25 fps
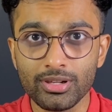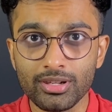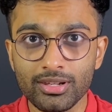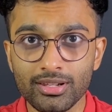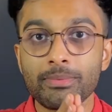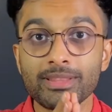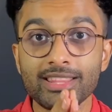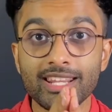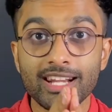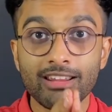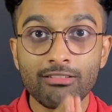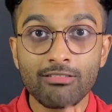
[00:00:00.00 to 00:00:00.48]

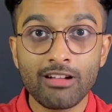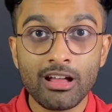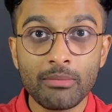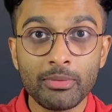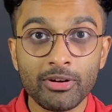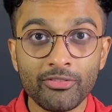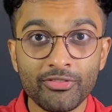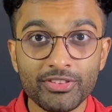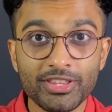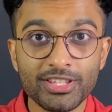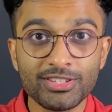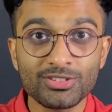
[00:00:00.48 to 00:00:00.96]
But the
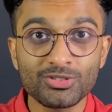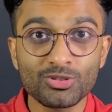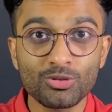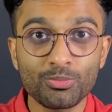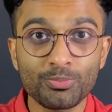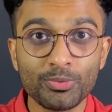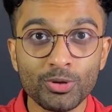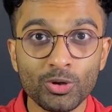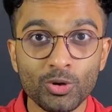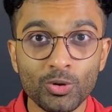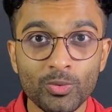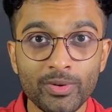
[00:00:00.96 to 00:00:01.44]
requirement for these
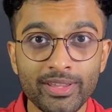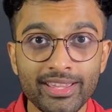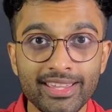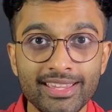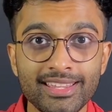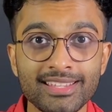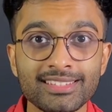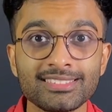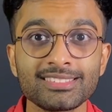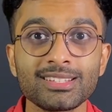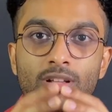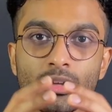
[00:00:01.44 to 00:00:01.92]
supernovae
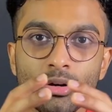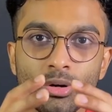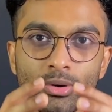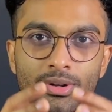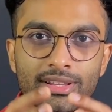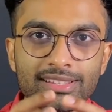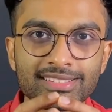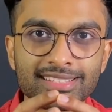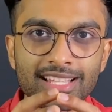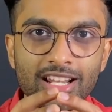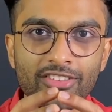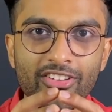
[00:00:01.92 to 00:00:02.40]
is the core
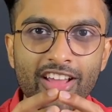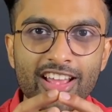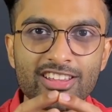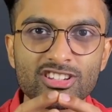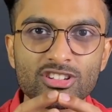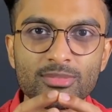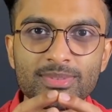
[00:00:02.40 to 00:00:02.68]
itself has